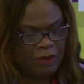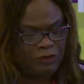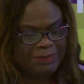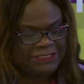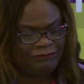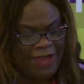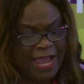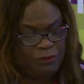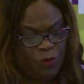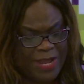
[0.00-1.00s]
We must
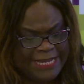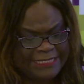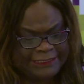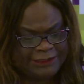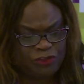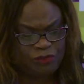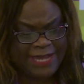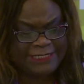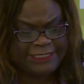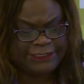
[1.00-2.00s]
find ways and
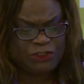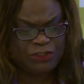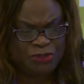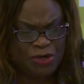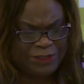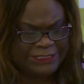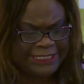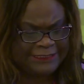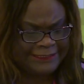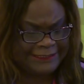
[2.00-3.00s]
strategies to
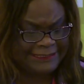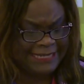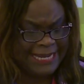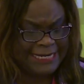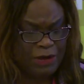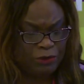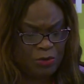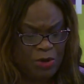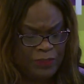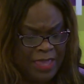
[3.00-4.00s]
nourish and sustain our
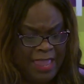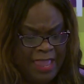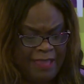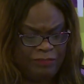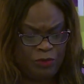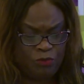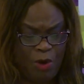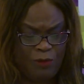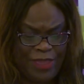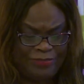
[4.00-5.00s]
growth and the
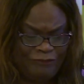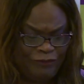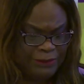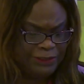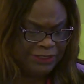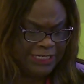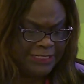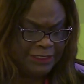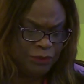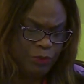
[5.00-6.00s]
growth of the future
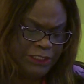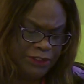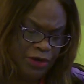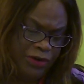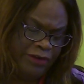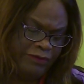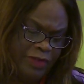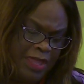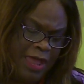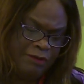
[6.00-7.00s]
leaders we serve.
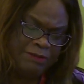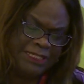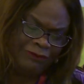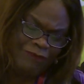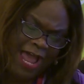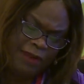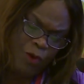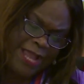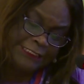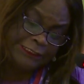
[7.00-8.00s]
We must
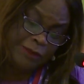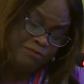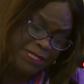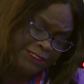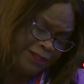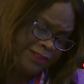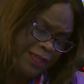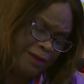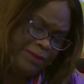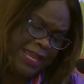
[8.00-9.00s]
find ways to mentor
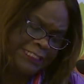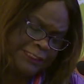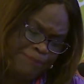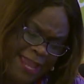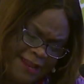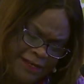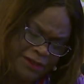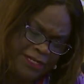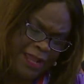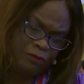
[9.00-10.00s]
them, expand
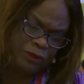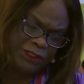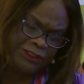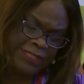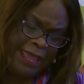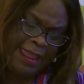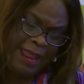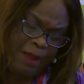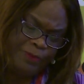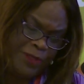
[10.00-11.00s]
their networks,
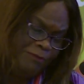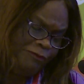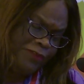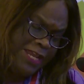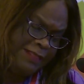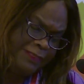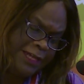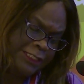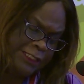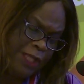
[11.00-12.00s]
help them feed
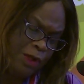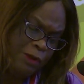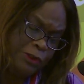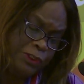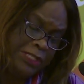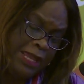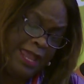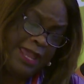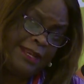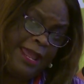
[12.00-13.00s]
their souls,
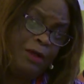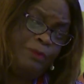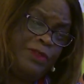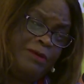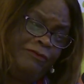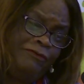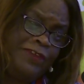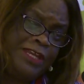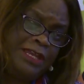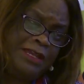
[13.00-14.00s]
and help them
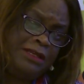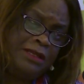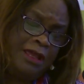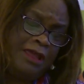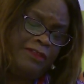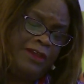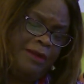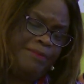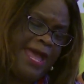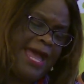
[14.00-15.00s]
feed
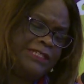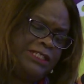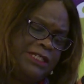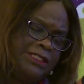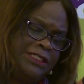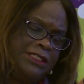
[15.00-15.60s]
their passions.